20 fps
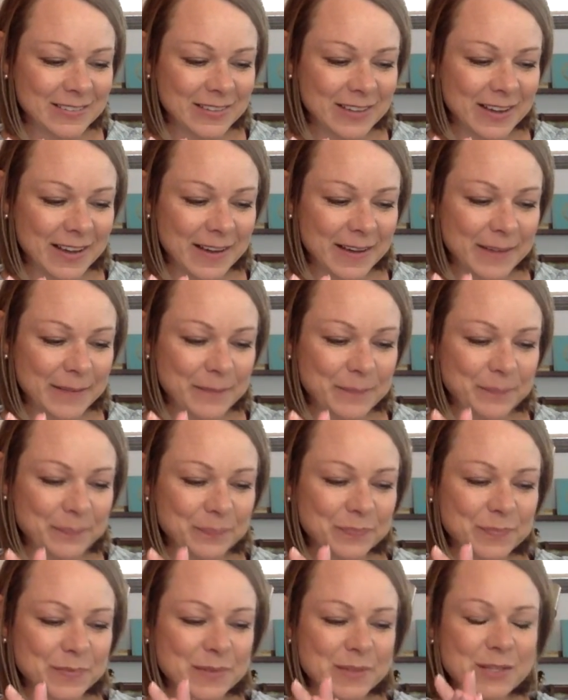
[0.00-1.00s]
Okay,
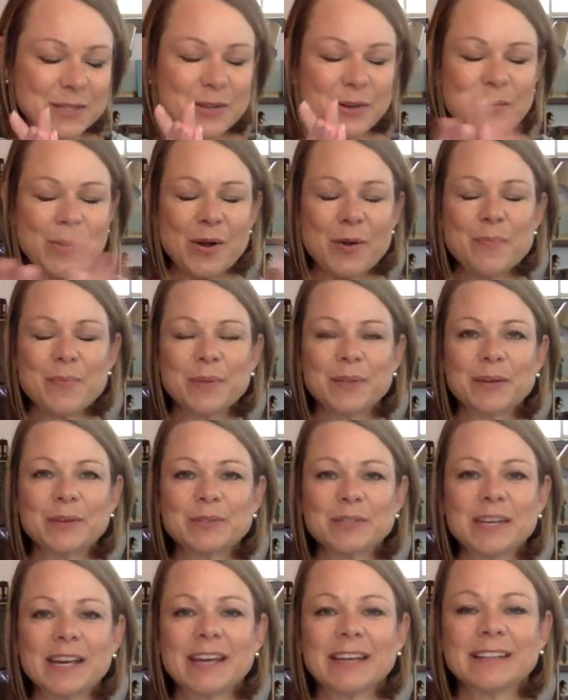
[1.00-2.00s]
so open
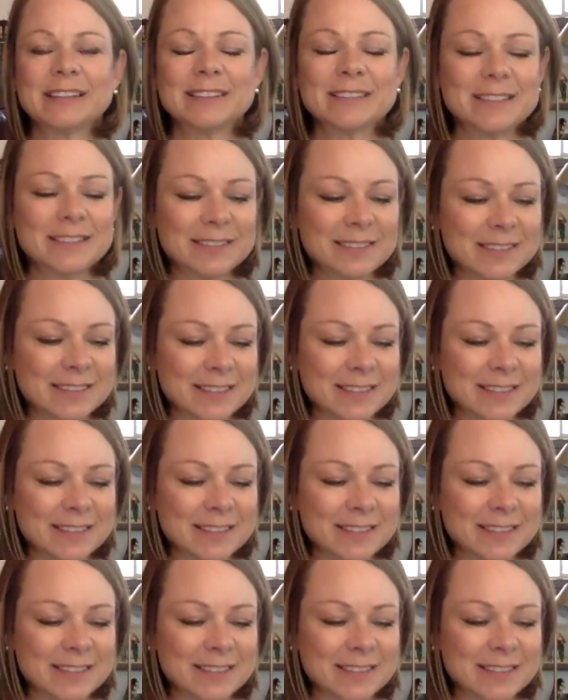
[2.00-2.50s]
those hands.